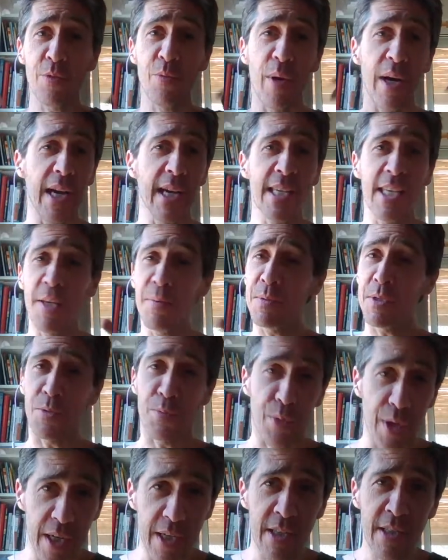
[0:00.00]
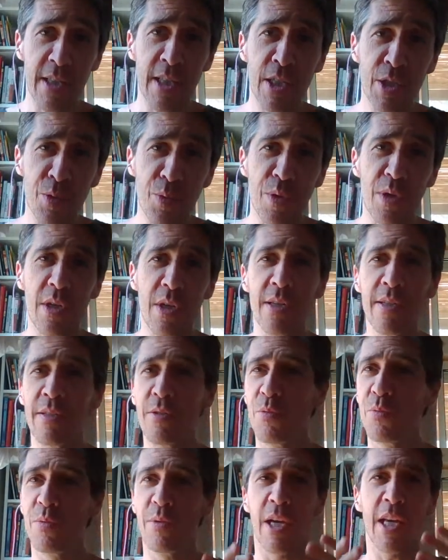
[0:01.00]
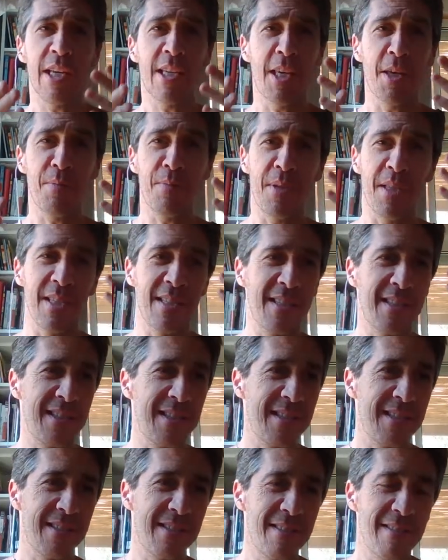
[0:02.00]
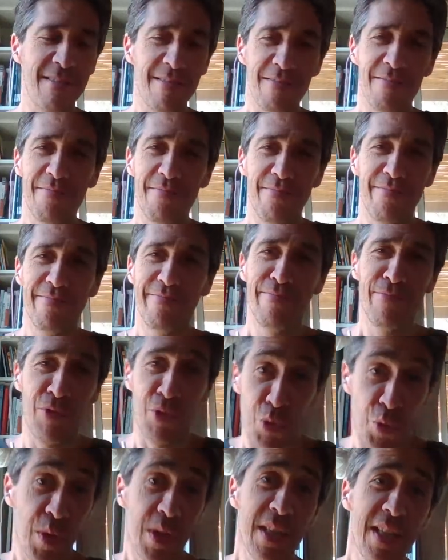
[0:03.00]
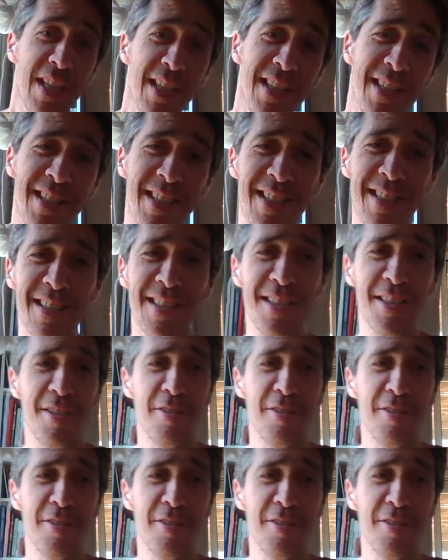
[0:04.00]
why I keep spreading this word, why I keep this doing this,